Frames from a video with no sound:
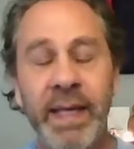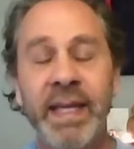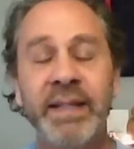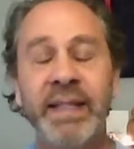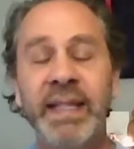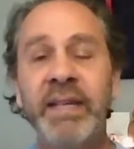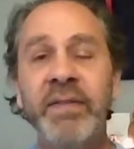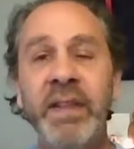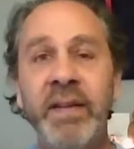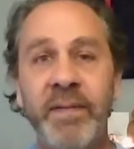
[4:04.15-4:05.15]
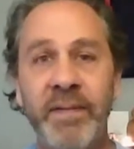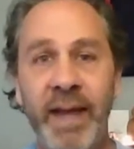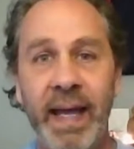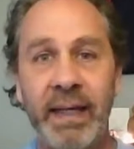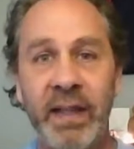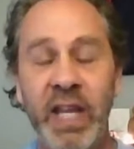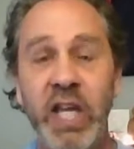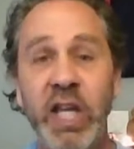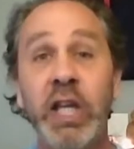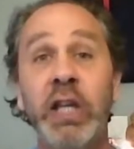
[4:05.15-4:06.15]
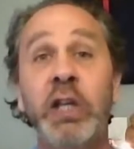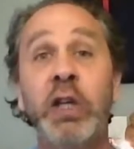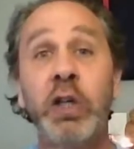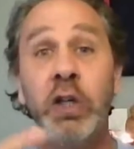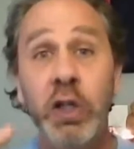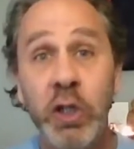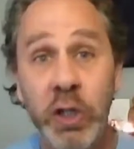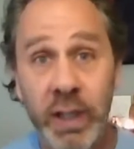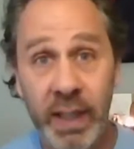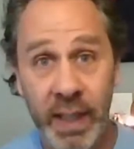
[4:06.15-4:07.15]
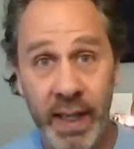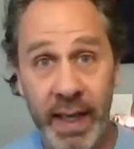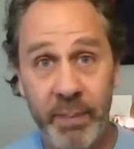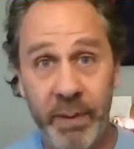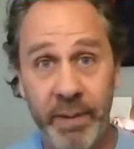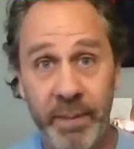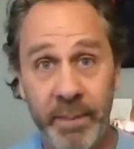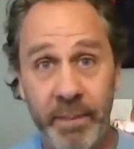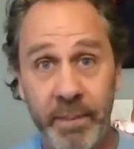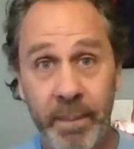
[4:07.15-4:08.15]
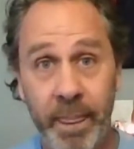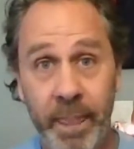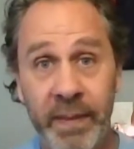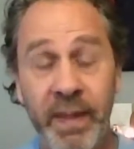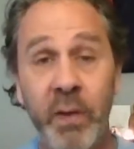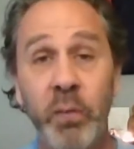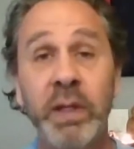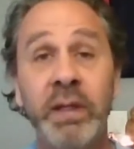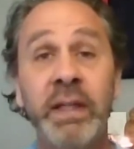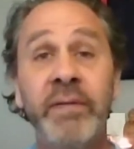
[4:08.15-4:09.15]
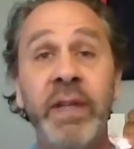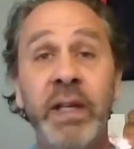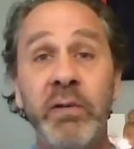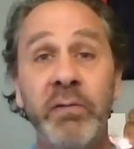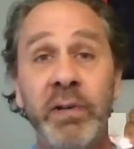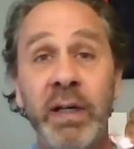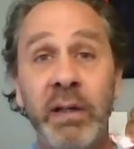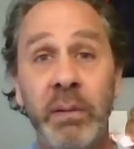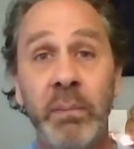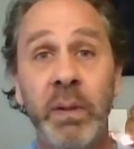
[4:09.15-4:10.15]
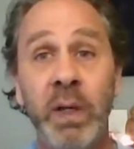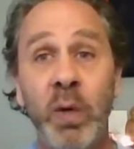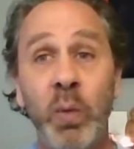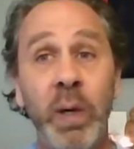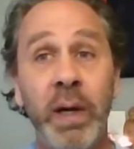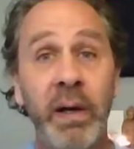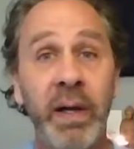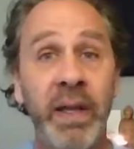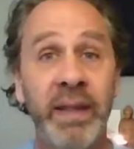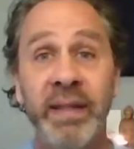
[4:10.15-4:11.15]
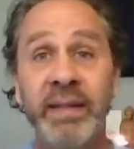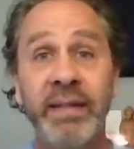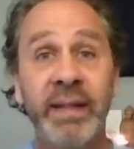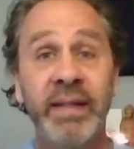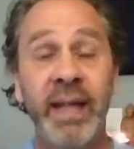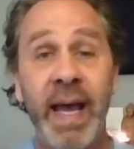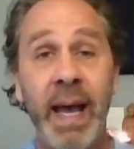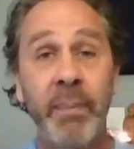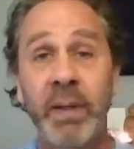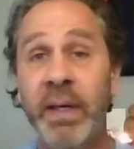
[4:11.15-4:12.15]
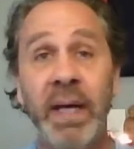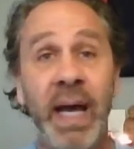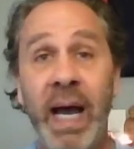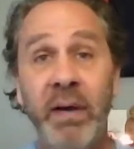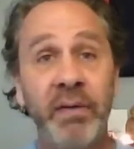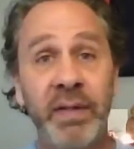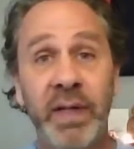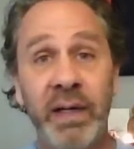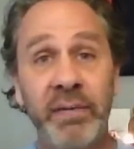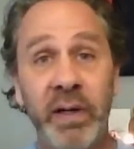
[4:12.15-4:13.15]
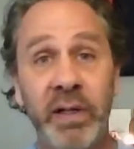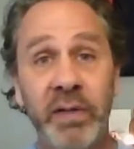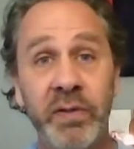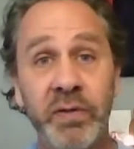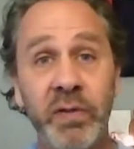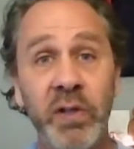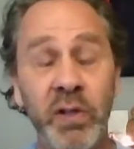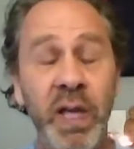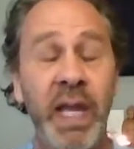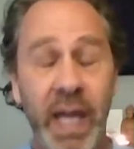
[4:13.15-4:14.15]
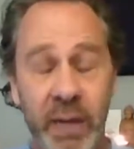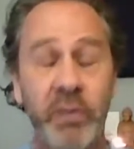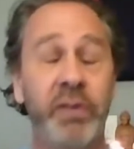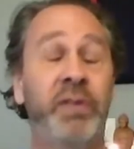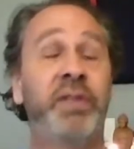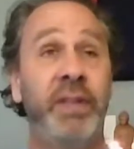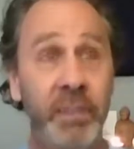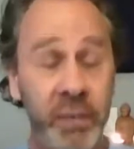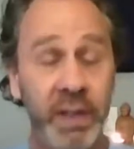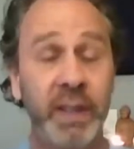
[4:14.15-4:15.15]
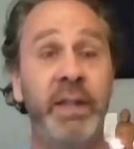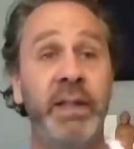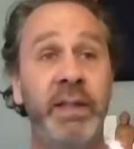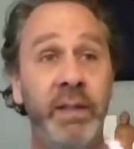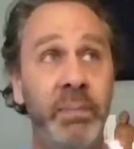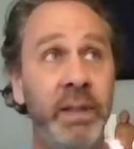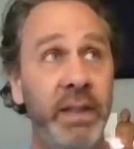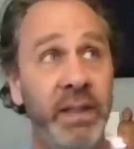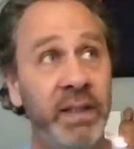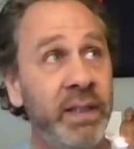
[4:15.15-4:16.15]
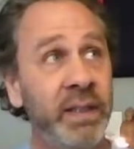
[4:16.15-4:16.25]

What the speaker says: It's even the fact that it could happen, that we live in a realm where these things happen outside of our control, and we're subject to being,